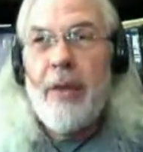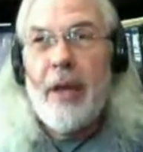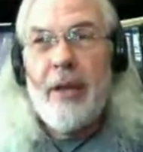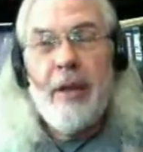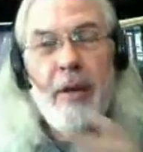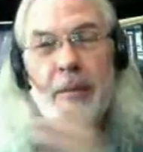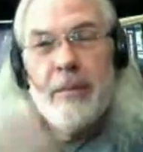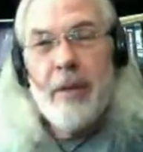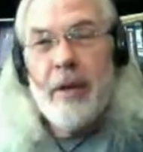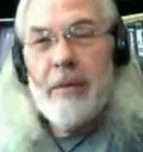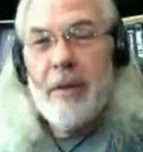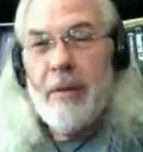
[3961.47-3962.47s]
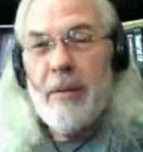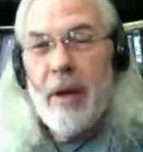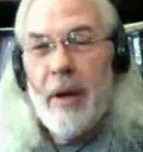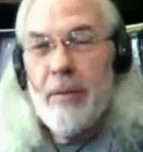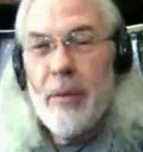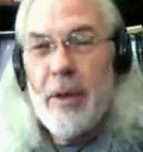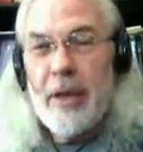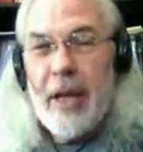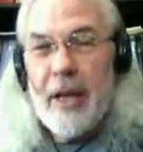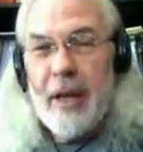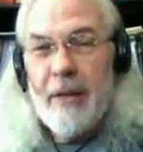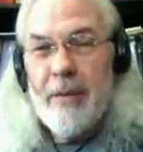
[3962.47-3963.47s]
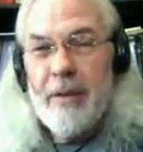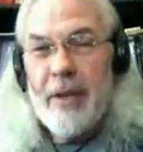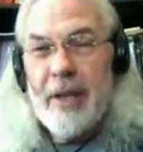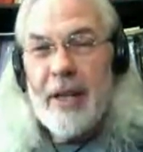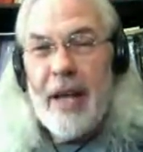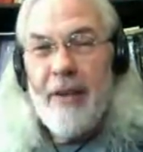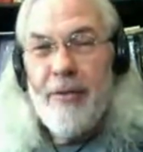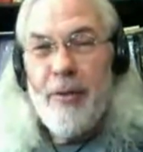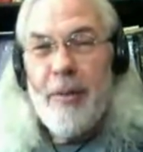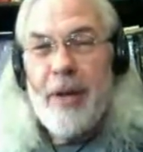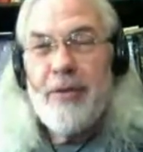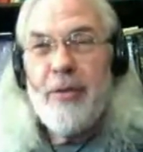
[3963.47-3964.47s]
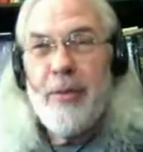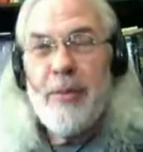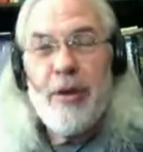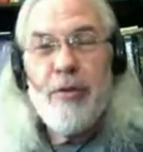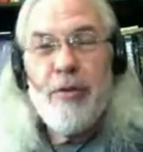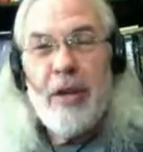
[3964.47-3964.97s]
I think we look at I get a lot of information from the